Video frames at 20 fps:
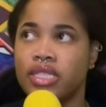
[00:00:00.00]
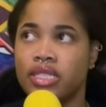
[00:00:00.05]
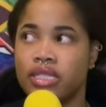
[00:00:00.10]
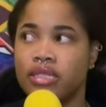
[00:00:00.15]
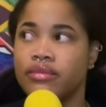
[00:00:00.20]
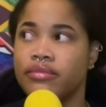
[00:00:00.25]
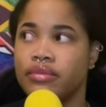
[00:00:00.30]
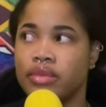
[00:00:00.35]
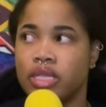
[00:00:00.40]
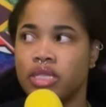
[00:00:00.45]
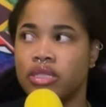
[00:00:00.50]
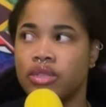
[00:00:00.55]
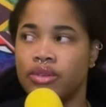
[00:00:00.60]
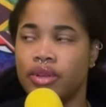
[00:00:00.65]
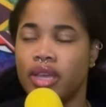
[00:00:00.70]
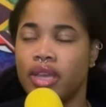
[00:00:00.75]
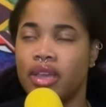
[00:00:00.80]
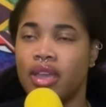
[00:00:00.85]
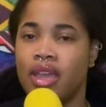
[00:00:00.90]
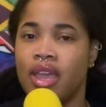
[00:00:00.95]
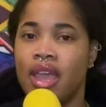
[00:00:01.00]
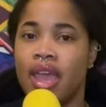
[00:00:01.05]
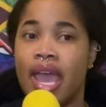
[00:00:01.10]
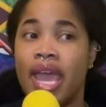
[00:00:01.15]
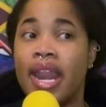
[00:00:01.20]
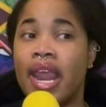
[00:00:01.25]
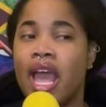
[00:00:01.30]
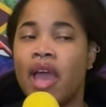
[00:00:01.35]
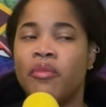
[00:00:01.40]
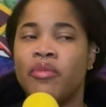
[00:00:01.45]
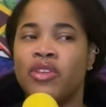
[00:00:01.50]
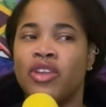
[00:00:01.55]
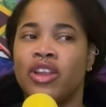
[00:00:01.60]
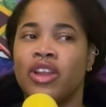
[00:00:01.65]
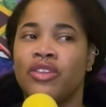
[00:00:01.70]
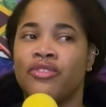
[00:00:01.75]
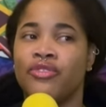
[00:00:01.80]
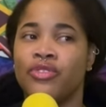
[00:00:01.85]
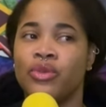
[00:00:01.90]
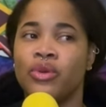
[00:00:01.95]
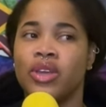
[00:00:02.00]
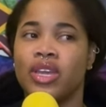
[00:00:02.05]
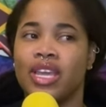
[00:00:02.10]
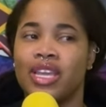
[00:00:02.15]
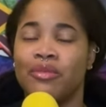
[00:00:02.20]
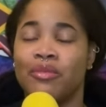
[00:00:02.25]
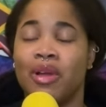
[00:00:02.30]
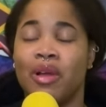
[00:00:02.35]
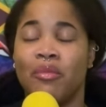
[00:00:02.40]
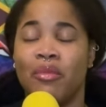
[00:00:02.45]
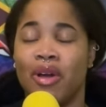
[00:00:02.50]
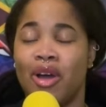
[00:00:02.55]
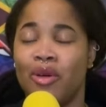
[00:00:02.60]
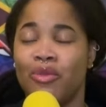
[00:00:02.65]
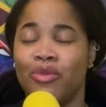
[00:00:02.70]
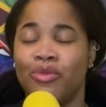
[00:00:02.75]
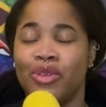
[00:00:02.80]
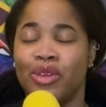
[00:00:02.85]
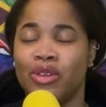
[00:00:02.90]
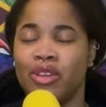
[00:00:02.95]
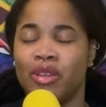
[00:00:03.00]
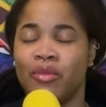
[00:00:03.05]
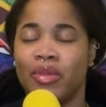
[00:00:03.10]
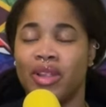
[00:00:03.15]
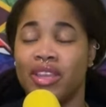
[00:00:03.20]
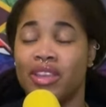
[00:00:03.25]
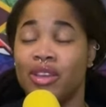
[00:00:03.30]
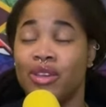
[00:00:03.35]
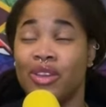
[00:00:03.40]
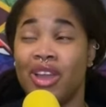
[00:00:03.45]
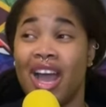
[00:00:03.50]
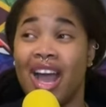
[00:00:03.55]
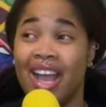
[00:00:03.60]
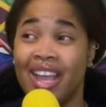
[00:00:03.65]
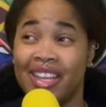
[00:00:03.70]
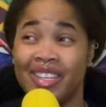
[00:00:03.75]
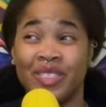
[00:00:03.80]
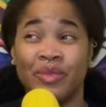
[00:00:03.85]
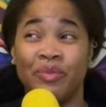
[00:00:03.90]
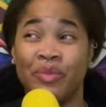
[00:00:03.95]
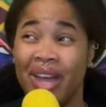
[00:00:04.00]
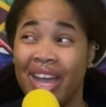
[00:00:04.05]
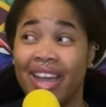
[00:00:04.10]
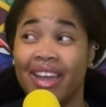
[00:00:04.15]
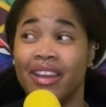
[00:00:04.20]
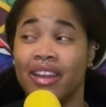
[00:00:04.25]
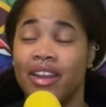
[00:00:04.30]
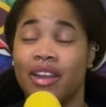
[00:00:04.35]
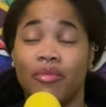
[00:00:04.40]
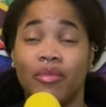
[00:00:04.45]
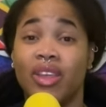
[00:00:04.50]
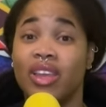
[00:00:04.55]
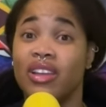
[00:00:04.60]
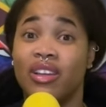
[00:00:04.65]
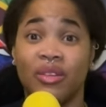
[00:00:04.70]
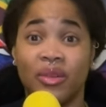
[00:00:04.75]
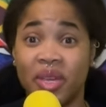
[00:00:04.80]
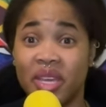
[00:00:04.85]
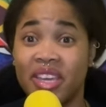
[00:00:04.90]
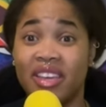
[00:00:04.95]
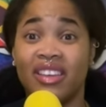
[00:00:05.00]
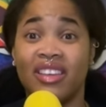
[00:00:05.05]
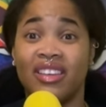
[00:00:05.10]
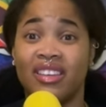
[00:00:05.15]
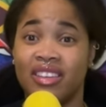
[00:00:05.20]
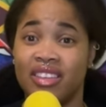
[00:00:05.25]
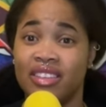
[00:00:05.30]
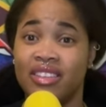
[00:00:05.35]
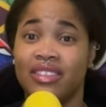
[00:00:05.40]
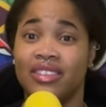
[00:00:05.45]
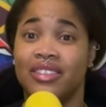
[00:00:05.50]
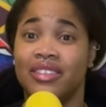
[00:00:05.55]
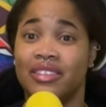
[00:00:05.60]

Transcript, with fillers: Like, it's okay. And it happened on a few occasions. My mom would be, be like, yo, your haggish bad. And I'm like, okay.